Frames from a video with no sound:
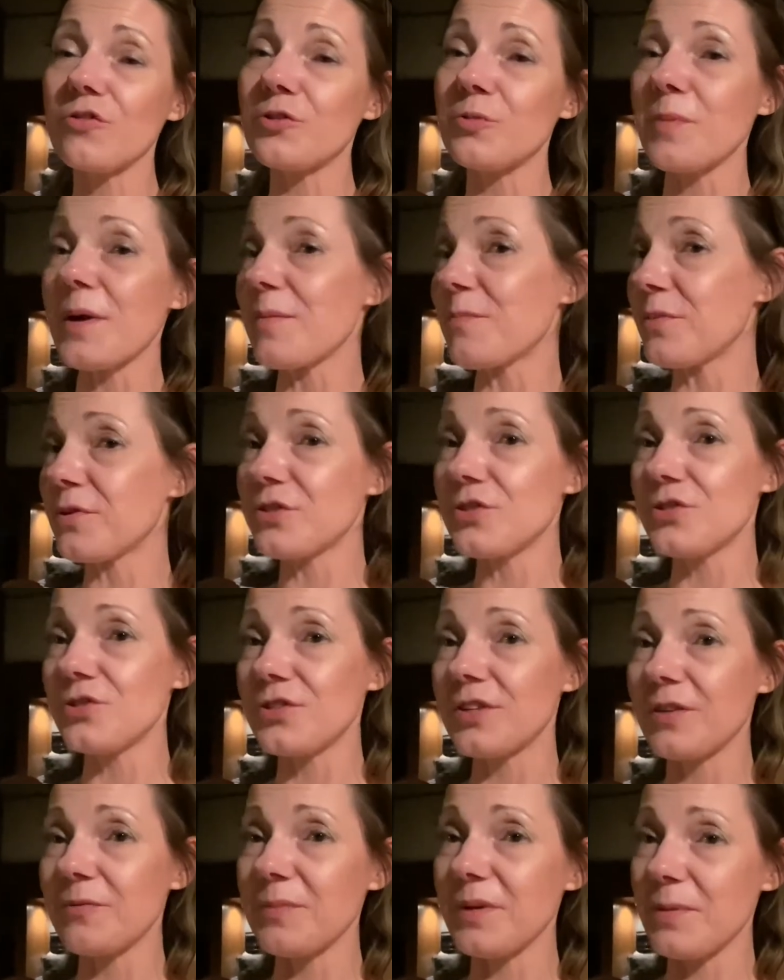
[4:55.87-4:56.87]
Remember to
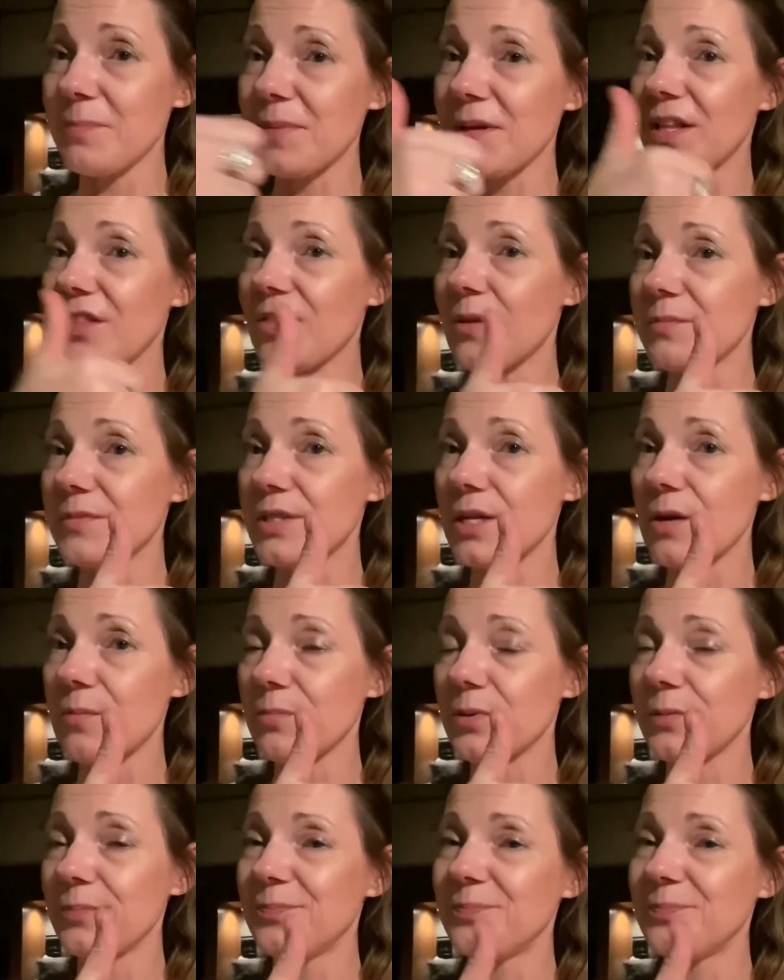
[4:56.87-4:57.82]
give me a big thumbs up